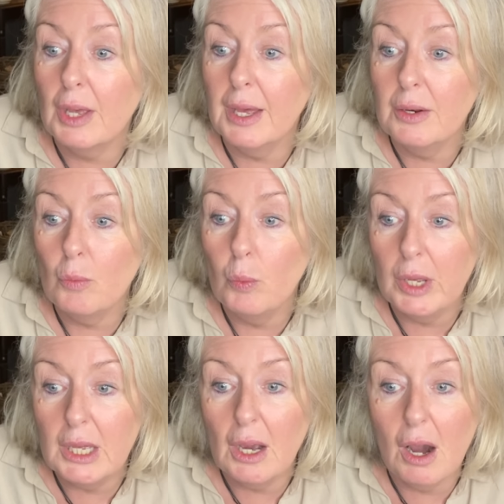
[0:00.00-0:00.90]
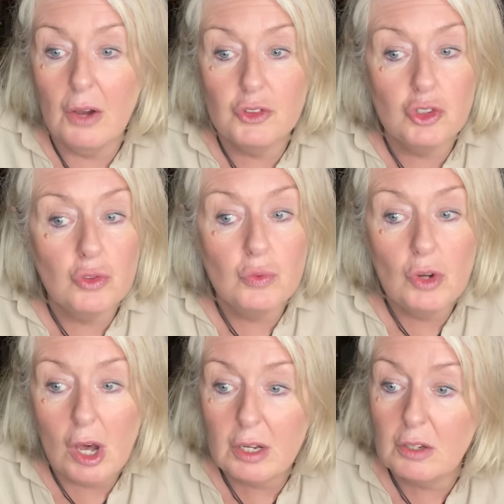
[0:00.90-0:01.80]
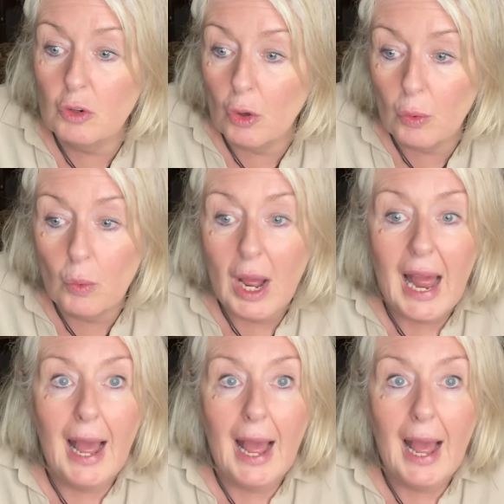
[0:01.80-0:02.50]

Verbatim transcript: and we do not know